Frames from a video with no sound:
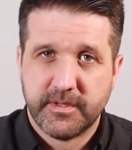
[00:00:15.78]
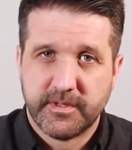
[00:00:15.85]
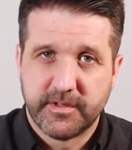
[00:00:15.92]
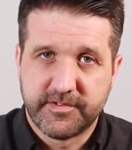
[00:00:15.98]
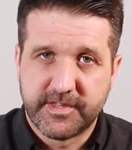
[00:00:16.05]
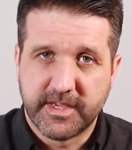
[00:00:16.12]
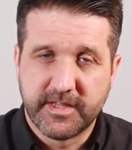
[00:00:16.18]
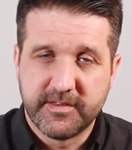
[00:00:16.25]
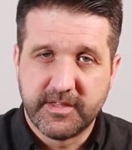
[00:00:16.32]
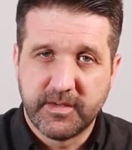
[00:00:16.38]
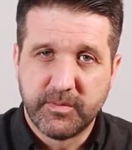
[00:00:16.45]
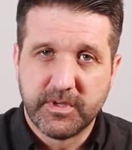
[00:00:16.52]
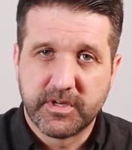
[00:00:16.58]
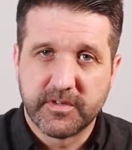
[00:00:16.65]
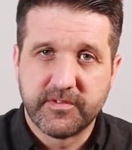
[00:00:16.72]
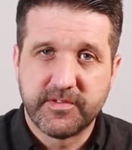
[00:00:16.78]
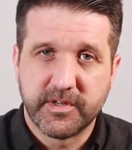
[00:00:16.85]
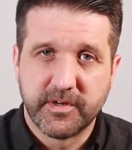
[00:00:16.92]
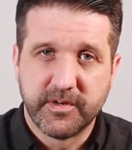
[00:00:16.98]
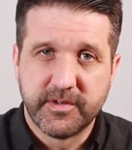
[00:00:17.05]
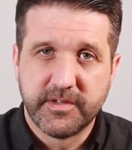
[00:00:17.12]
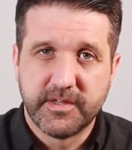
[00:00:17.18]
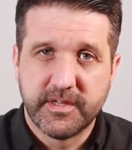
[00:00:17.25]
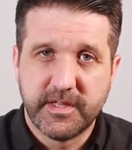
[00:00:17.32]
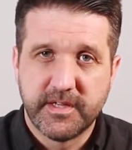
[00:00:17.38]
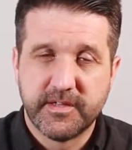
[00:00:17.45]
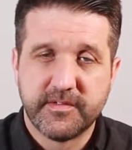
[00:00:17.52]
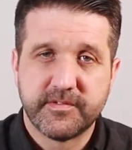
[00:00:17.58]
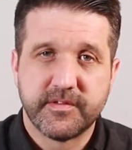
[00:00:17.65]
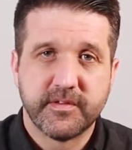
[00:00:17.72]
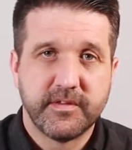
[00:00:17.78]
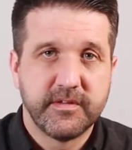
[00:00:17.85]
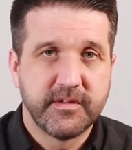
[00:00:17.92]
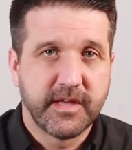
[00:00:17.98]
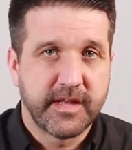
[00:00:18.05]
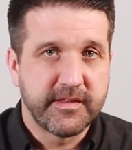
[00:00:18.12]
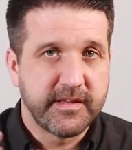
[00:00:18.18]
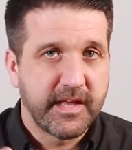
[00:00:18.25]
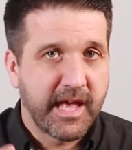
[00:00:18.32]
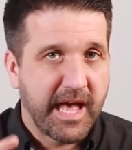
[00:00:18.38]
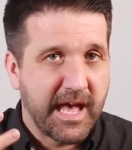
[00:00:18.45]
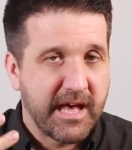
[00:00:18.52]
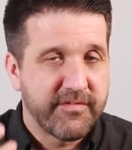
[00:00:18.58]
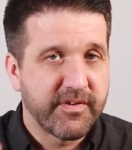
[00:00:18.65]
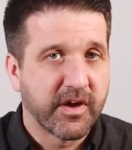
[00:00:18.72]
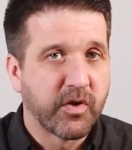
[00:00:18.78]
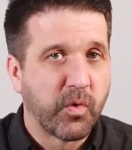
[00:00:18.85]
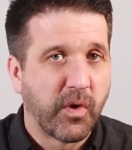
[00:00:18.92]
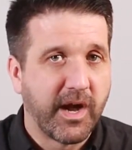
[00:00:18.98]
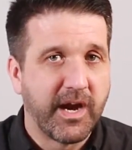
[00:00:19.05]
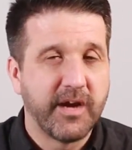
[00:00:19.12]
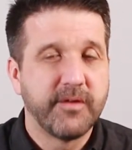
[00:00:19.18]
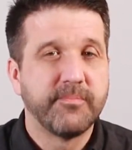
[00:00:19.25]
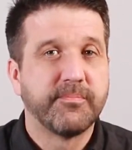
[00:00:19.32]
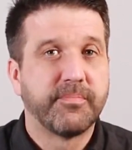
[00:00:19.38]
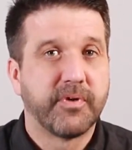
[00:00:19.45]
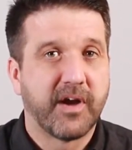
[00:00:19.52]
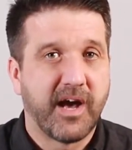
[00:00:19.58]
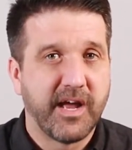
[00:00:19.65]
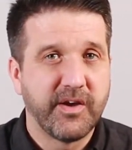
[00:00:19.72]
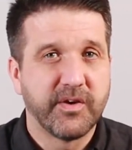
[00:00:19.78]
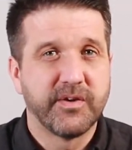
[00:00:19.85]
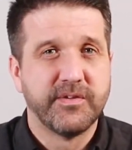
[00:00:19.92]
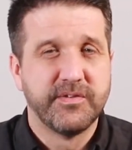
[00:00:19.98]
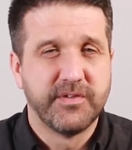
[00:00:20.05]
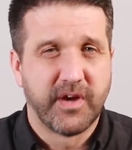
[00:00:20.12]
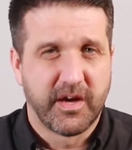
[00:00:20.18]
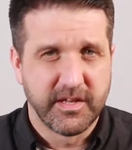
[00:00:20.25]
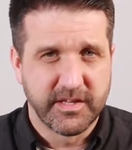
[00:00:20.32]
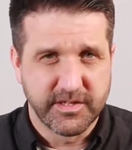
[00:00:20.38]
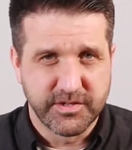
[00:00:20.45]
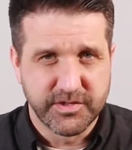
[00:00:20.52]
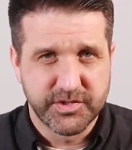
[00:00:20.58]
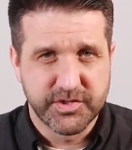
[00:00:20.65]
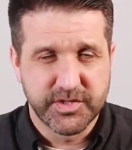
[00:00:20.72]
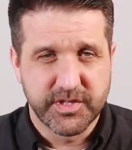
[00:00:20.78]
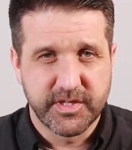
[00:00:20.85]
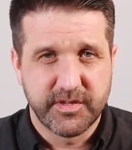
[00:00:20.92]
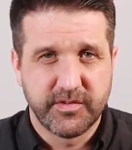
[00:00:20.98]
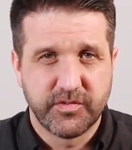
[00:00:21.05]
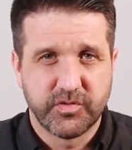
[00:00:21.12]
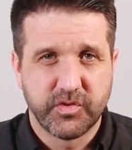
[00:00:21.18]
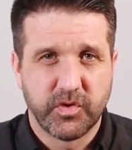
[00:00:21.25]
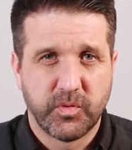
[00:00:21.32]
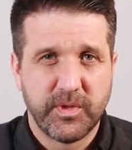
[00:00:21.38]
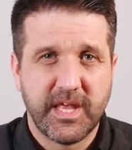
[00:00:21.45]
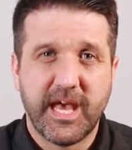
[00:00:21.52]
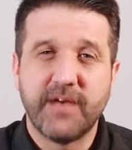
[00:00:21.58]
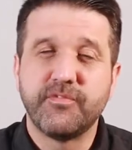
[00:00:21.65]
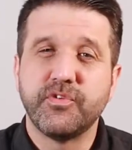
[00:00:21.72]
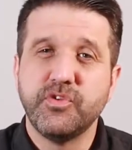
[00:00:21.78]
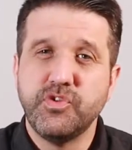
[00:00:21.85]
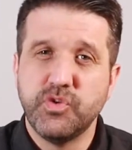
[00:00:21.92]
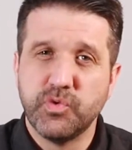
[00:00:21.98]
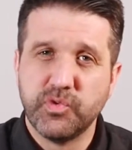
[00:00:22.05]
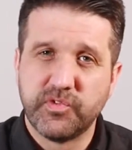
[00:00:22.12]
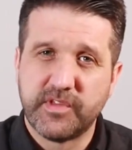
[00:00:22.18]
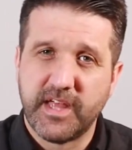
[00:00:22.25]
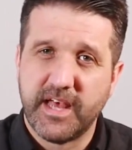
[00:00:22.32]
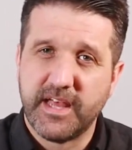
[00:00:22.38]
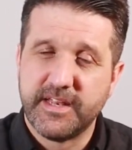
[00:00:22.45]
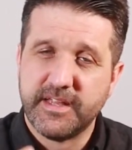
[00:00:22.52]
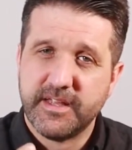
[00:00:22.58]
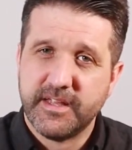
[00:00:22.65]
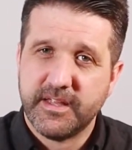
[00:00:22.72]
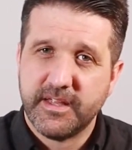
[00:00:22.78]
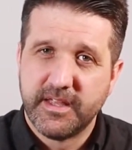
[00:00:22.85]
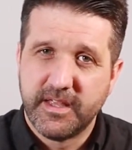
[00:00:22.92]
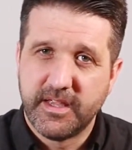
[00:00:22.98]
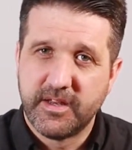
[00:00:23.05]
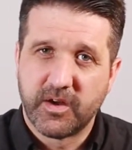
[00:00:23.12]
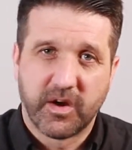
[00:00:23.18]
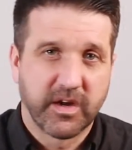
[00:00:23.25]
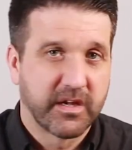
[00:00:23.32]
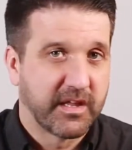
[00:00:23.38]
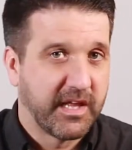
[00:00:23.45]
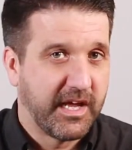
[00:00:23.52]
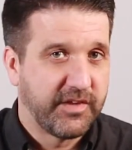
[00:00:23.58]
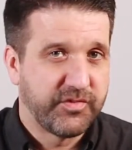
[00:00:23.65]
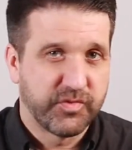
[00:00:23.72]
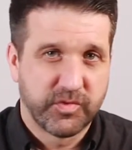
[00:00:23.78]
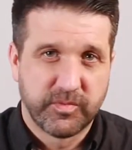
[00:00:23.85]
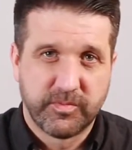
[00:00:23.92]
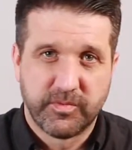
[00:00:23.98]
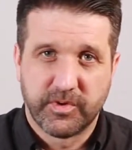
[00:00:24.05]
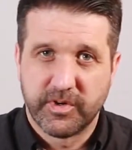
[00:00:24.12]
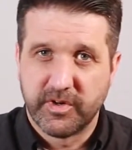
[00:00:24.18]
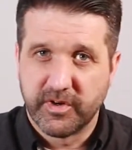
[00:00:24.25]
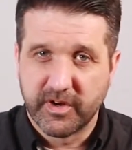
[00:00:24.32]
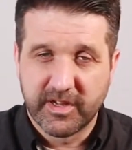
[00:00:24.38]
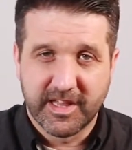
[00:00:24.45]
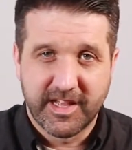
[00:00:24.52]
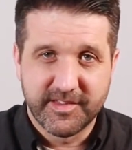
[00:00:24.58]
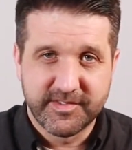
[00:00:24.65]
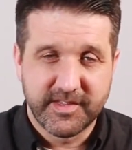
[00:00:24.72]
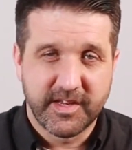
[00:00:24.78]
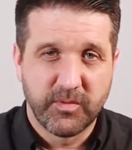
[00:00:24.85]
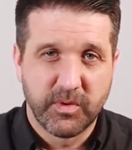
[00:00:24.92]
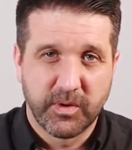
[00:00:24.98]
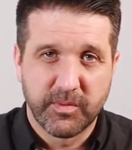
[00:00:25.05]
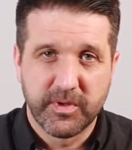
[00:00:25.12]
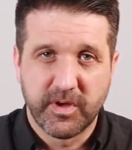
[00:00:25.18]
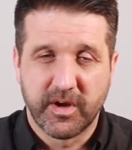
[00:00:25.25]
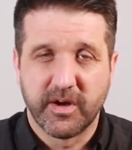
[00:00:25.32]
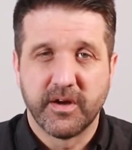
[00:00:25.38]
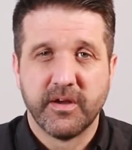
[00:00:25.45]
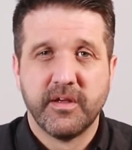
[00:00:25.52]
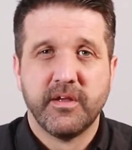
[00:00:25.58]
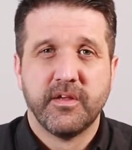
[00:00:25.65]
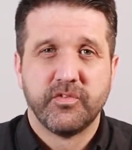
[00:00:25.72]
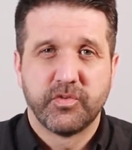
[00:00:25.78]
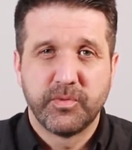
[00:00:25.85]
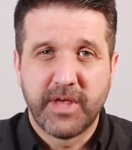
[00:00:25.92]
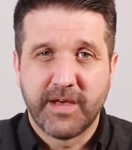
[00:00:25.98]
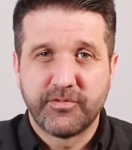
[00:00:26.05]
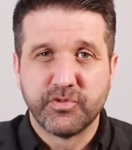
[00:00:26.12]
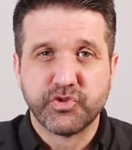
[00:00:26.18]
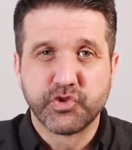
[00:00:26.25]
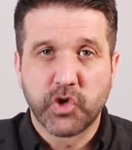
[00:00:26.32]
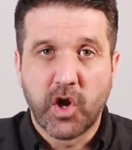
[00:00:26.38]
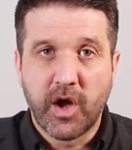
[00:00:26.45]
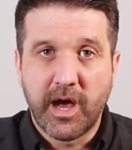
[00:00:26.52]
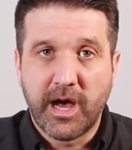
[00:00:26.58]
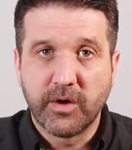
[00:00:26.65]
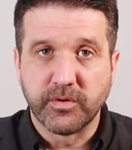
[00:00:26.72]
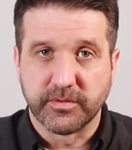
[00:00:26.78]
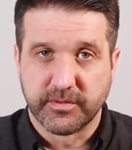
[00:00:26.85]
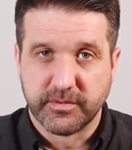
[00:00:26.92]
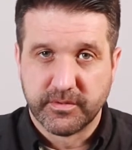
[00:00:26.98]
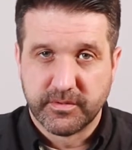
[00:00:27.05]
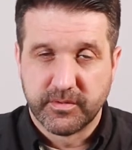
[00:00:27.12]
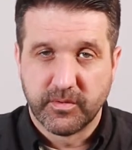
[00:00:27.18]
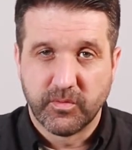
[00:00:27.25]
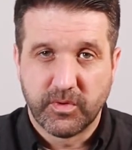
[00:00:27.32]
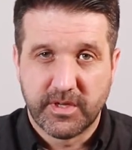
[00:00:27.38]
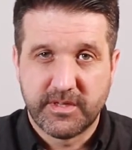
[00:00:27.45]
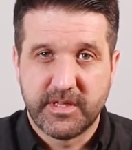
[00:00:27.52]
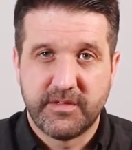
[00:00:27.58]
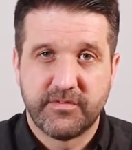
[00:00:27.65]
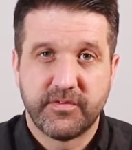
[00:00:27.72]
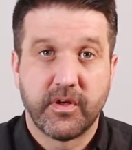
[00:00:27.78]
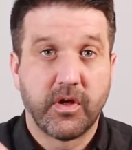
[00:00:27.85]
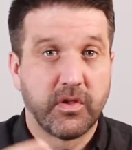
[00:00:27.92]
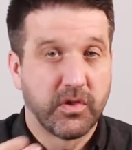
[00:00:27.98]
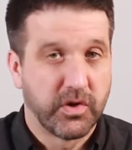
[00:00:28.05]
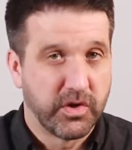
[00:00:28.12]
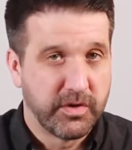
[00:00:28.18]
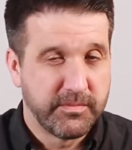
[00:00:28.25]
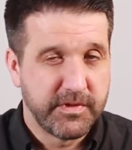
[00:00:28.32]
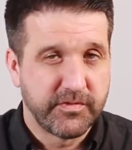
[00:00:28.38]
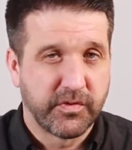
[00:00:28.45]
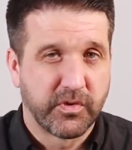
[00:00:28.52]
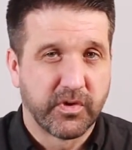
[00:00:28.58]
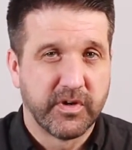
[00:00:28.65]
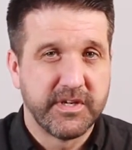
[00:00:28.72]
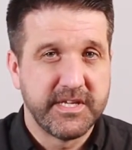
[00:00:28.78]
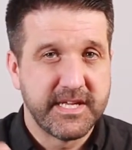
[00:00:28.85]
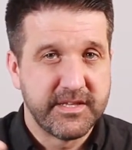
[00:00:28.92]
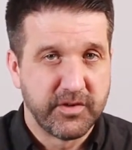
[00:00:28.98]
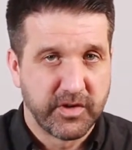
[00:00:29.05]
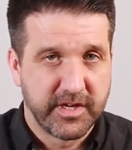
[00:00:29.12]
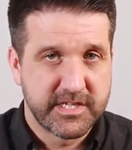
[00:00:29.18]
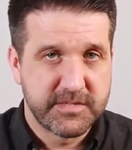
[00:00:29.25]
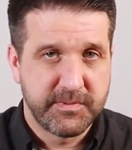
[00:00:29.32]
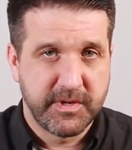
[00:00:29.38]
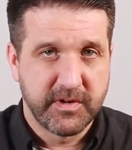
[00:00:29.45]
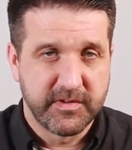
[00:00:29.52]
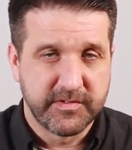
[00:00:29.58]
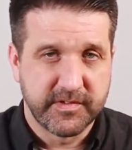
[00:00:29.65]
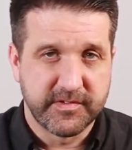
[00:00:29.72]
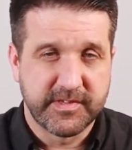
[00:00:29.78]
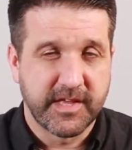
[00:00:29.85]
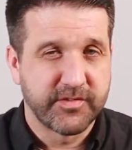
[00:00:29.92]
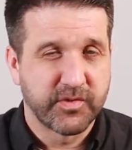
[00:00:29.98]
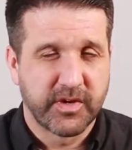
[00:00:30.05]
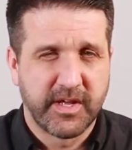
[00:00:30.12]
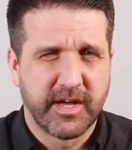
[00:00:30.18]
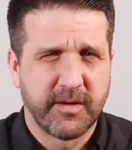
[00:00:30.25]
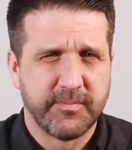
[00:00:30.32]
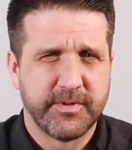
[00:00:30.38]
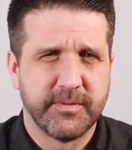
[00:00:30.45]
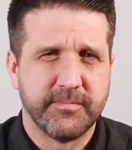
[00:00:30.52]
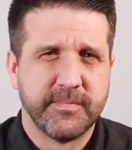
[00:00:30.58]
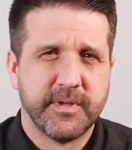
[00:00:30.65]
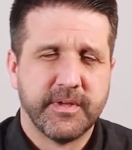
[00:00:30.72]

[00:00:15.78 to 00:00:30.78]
The second thing we considered is that they have acquired prior knowledge. So we have to use that in our classroom or in our class setting where we are. So we have to draw out what they've learned before in their experiences. That's going to help them.